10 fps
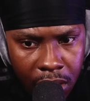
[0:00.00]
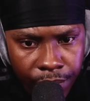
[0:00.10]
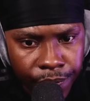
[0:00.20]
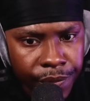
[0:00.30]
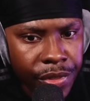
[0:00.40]

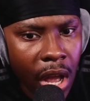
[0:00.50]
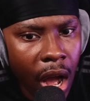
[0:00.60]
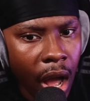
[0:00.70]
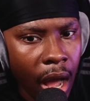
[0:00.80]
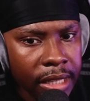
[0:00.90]

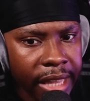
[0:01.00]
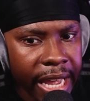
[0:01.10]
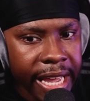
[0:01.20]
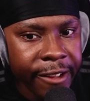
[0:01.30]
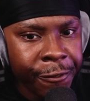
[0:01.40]
Nah,
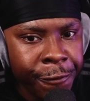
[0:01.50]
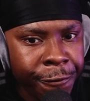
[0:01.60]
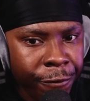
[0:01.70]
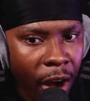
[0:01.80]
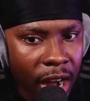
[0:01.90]
they
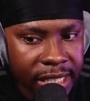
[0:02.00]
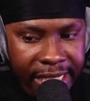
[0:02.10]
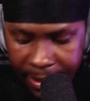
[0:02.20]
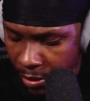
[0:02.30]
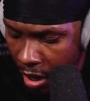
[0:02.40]
fucked
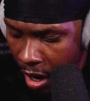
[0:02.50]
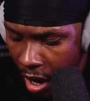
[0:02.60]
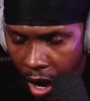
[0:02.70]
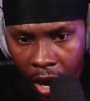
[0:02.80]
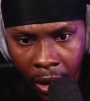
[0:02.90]
him
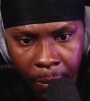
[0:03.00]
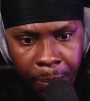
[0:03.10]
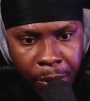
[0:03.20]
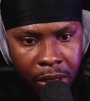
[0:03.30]
up.